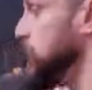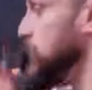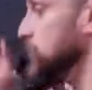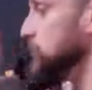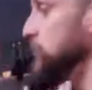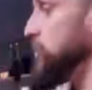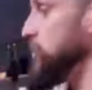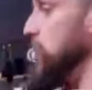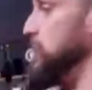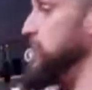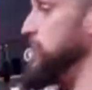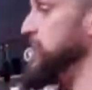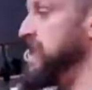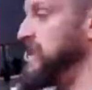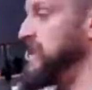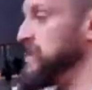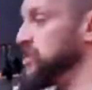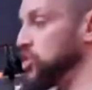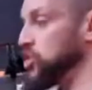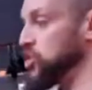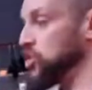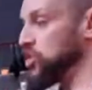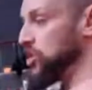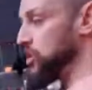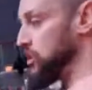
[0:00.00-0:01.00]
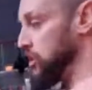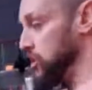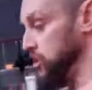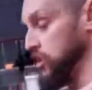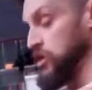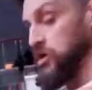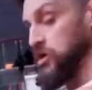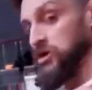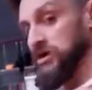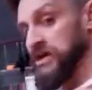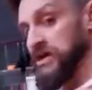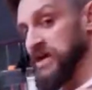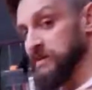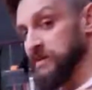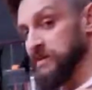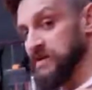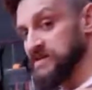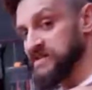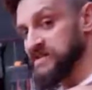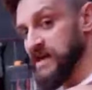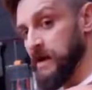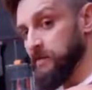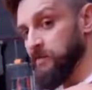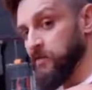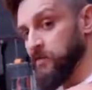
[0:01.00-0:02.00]
From here, you're going to keep that
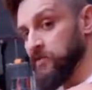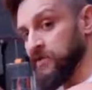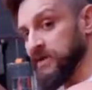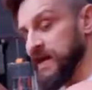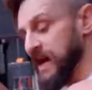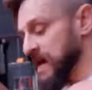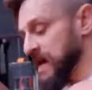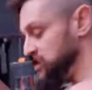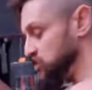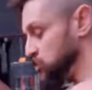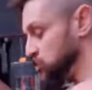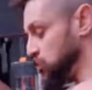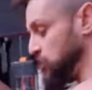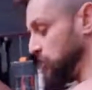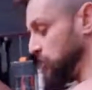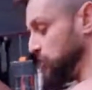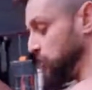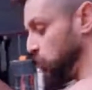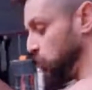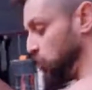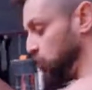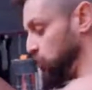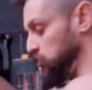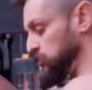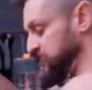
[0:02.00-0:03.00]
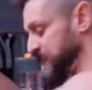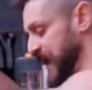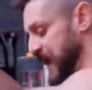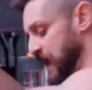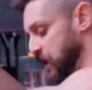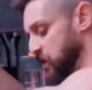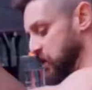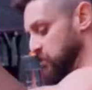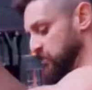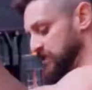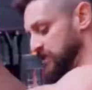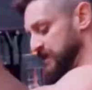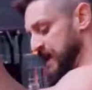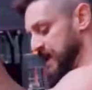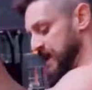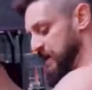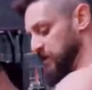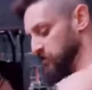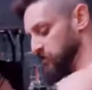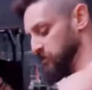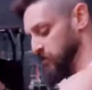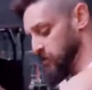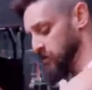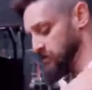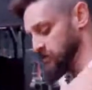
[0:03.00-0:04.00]
scapula engaged. You're going to pull down with the
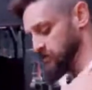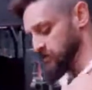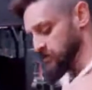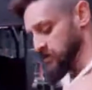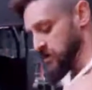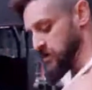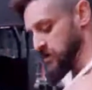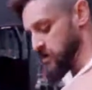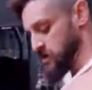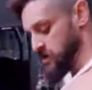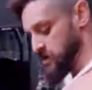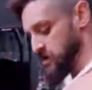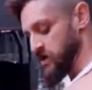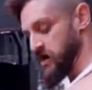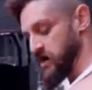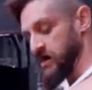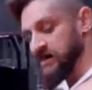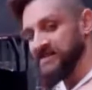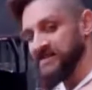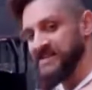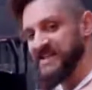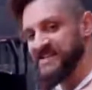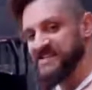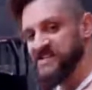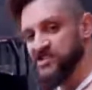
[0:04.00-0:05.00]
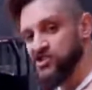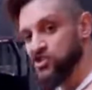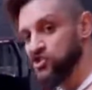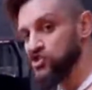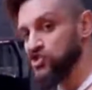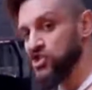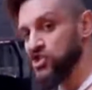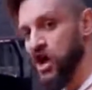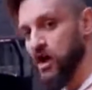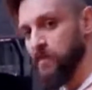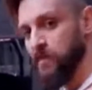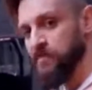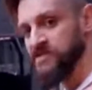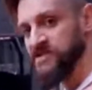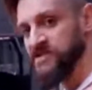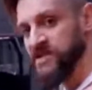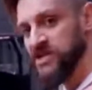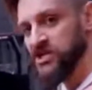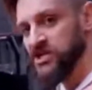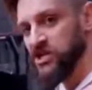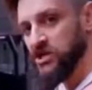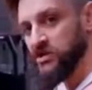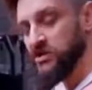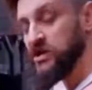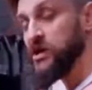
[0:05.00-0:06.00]
elbows, and this is your start
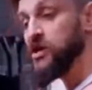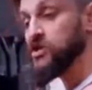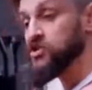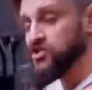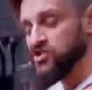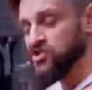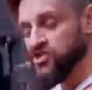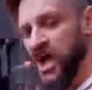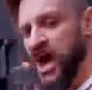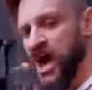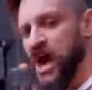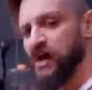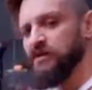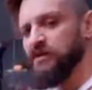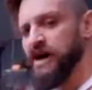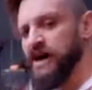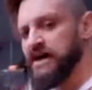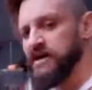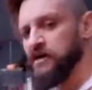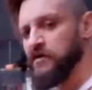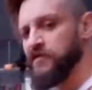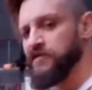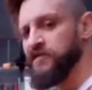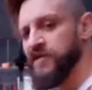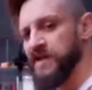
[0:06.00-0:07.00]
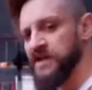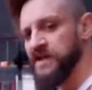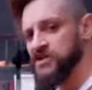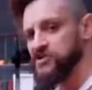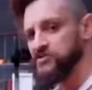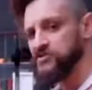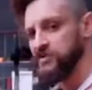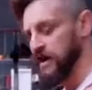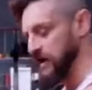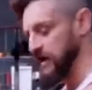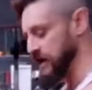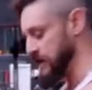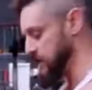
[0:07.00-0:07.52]
position. Start right, you'll finish right.